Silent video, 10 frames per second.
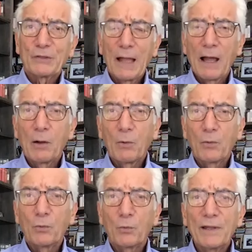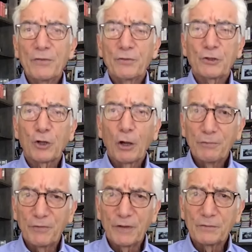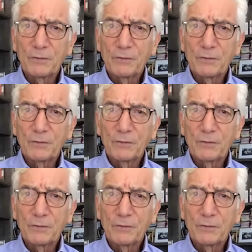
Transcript: now, with COVID